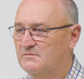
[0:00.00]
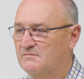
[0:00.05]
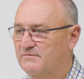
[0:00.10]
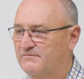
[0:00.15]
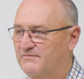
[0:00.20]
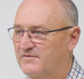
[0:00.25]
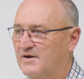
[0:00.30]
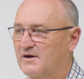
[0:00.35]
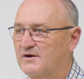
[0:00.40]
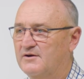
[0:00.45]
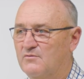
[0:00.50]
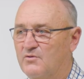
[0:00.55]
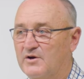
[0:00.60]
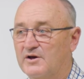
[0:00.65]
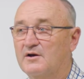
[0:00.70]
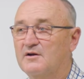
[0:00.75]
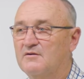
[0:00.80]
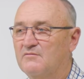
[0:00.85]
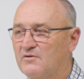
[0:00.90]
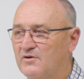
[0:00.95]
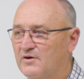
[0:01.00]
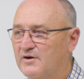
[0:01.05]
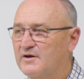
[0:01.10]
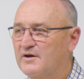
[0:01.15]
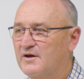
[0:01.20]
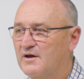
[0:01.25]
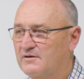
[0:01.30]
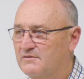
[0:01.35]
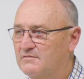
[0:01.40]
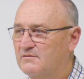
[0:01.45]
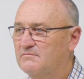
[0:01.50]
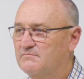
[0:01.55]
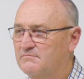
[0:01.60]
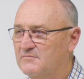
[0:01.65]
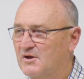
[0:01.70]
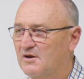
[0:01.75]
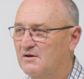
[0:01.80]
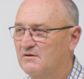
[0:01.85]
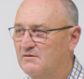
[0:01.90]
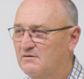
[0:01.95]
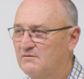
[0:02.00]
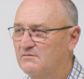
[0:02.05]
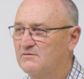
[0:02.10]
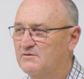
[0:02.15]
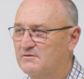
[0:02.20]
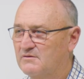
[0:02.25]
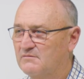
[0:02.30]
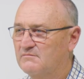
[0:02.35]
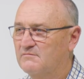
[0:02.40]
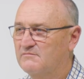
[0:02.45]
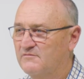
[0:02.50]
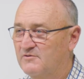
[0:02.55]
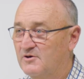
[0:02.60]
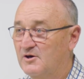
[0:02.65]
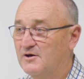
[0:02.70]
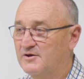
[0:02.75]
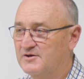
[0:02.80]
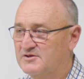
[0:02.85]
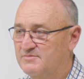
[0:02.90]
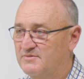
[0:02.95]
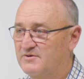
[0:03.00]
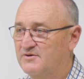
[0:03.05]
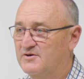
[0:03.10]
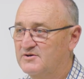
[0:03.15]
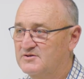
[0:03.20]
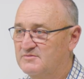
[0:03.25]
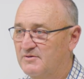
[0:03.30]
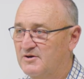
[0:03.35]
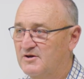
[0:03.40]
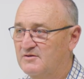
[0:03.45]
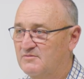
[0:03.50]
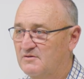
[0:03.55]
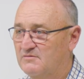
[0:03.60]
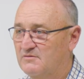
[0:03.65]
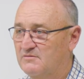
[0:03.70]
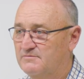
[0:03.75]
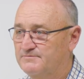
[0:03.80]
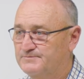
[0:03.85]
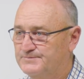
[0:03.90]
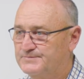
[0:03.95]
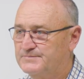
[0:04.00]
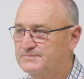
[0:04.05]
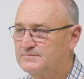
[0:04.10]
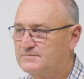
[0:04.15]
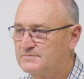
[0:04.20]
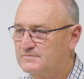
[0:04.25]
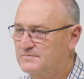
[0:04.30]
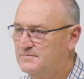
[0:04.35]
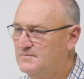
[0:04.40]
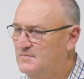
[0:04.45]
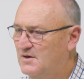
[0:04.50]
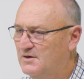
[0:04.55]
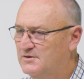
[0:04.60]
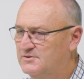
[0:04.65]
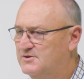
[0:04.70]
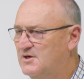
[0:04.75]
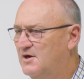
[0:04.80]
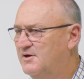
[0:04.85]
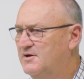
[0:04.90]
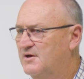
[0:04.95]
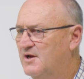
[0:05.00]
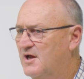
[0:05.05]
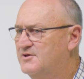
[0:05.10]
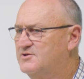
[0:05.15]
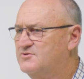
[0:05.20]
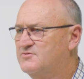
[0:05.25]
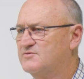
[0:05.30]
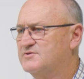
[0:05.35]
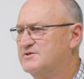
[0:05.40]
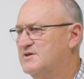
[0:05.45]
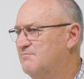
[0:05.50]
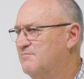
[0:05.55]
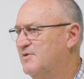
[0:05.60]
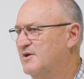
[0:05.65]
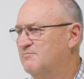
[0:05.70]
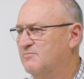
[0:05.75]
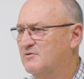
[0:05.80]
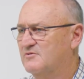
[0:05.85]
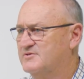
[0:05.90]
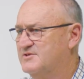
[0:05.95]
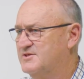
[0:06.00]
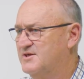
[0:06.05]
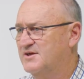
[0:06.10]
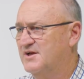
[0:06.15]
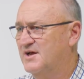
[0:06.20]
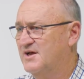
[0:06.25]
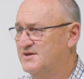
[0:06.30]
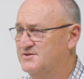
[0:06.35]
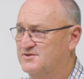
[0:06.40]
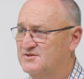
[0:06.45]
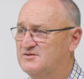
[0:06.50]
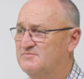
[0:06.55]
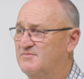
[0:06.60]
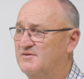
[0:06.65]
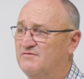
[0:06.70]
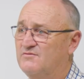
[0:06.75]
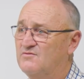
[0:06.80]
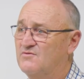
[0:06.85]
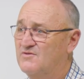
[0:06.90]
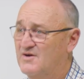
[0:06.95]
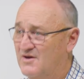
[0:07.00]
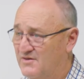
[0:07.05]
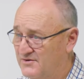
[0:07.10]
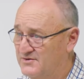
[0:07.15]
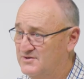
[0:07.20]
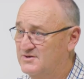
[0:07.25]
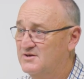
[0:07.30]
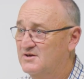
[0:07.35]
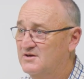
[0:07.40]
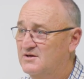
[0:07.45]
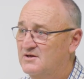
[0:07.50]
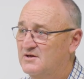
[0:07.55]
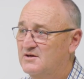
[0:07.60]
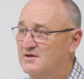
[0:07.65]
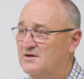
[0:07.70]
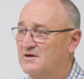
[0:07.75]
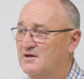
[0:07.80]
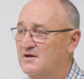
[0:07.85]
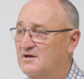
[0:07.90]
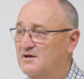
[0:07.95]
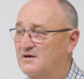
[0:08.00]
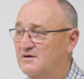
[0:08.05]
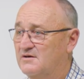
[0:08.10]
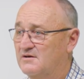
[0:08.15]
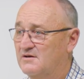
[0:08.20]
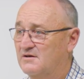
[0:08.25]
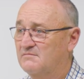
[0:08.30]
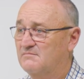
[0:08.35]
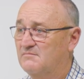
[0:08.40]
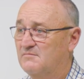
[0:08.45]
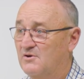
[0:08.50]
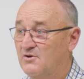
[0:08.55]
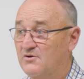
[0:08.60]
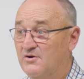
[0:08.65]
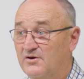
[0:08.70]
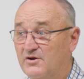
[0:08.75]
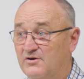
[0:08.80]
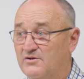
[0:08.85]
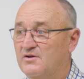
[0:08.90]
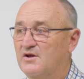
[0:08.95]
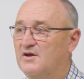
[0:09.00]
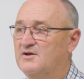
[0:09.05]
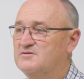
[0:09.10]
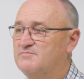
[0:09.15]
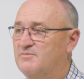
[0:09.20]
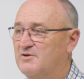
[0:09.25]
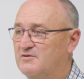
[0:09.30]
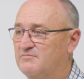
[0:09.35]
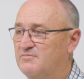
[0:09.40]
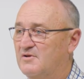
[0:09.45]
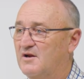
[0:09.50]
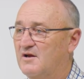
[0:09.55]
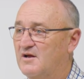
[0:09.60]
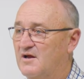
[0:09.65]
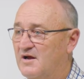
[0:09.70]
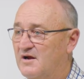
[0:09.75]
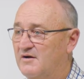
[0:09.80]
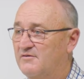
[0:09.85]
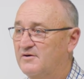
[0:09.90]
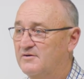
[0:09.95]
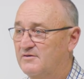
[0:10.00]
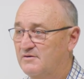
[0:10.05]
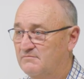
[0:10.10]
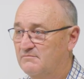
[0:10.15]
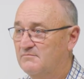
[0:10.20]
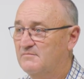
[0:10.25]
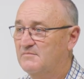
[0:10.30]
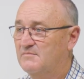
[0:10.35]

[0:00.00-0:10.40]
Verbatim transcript: fairly quickly work out you know, who are the real experienced people. It's only natural, some people see hazards before others and uh, learn who those people are and